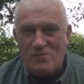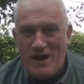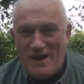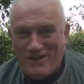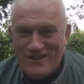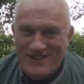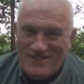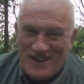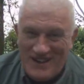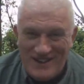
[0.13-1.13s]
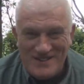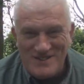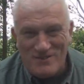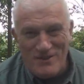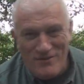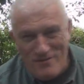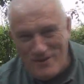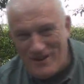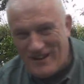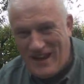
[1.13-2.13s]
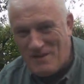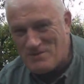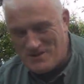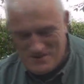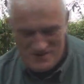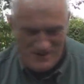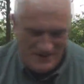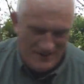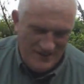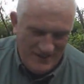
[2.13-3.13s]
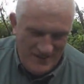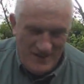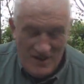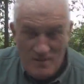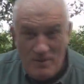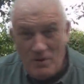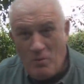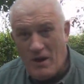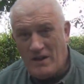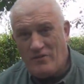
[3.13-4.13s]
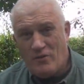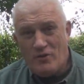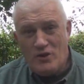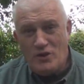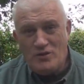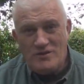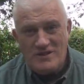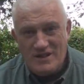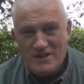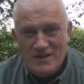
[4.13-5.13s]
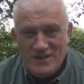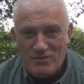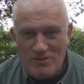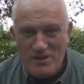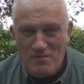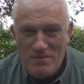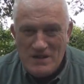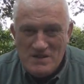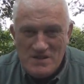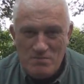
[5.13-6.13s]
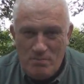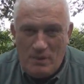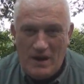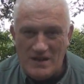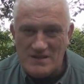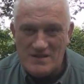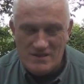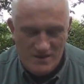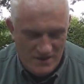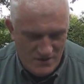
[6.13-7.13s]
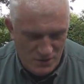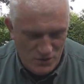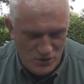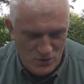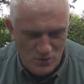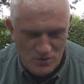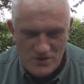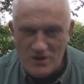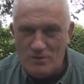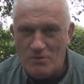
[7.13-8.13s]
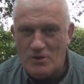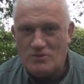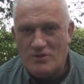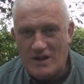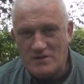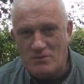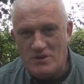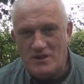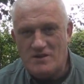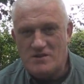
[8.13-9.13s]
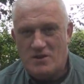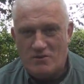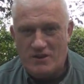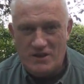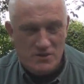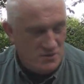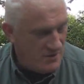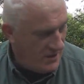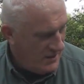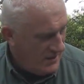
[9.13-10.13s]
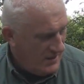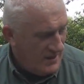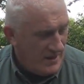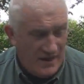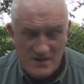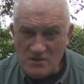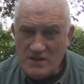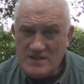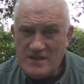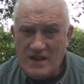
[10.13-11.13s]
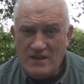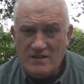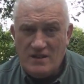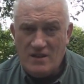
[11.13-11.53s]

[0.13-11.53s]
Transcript: Wow, okay, sorry for my absence. Been away for a good 3 months plus. Took a short-term contract, work in the security industry, and as I said,